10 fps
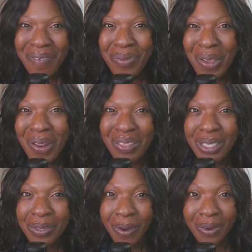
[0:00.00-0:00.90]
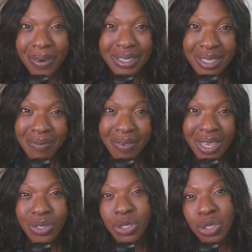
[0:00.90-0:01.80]
If you made it this far into the
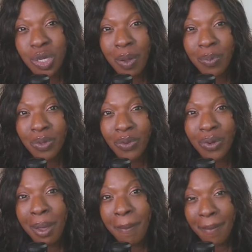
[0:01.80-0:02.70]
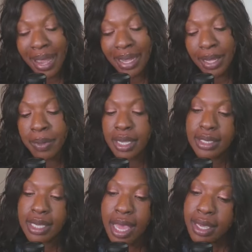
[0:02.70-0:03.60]
video, just drop in the word mic
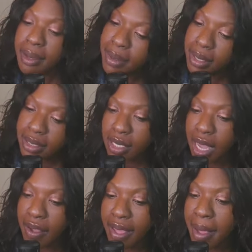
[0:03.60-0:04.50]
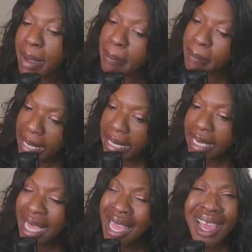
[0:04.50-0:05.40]
because I am pissed off at my
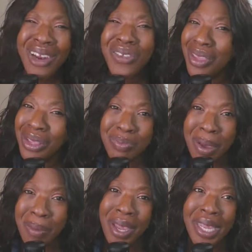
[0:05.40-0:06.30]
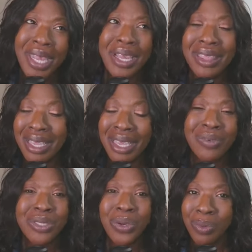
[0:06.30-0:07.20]
mic. I don't think it's my mic, I think
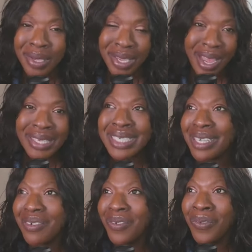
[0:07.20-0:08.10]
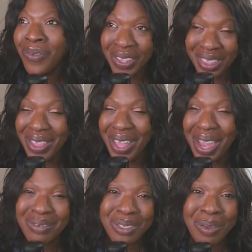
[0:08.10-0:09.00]
it was OBS with the
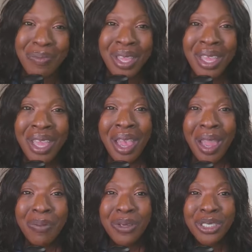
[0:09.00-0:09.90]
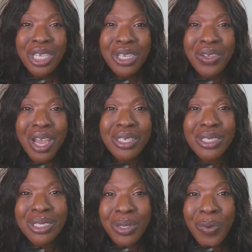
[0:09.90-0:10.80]
live stream. But I appreciate you
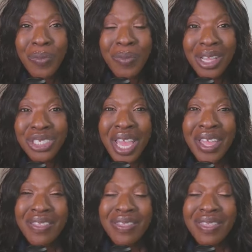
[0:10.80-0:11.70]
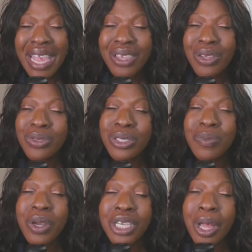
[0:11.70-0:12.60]
guys so much. Thank you
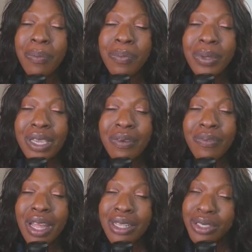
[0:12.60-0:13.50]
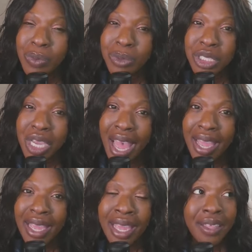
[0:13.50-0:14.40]
so much, El Boogie, for that super chat.